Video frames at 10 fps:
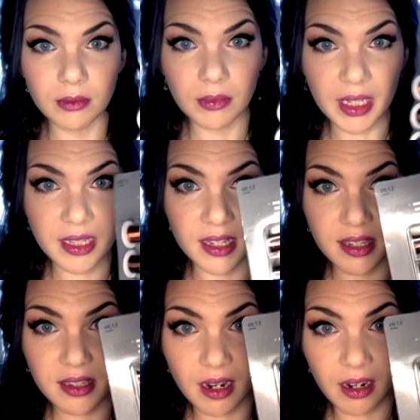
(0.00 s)
It's this
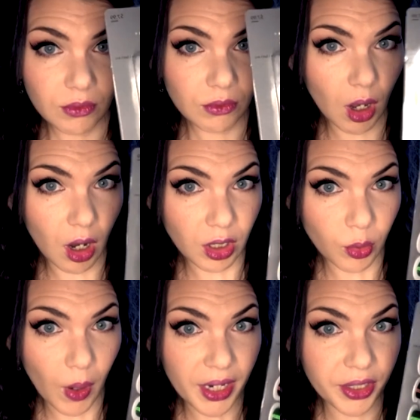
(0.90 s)
stuff on a
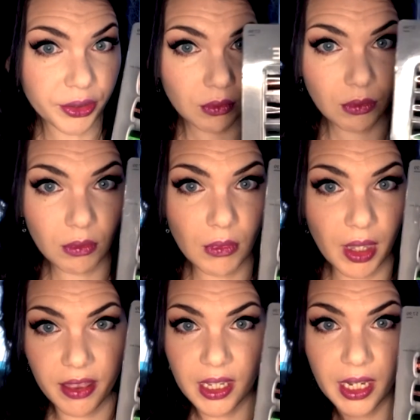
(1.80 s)
wire. I
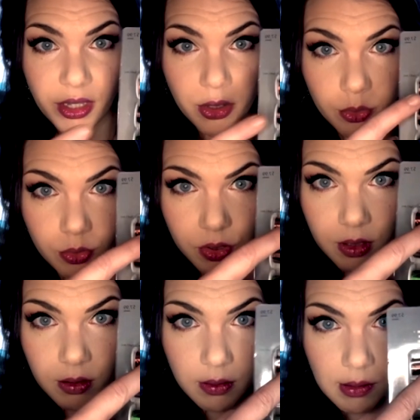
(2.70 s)
think I used
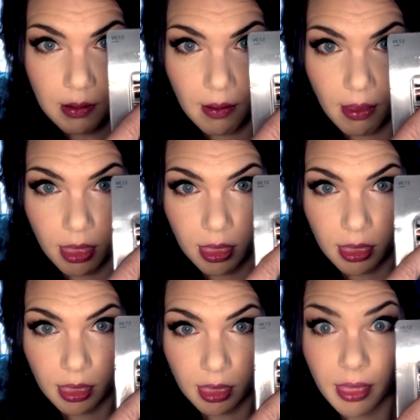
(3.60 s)

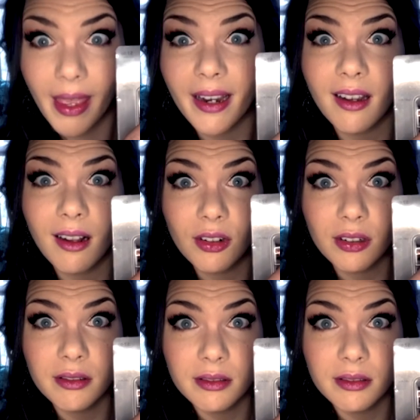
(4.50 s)
that color.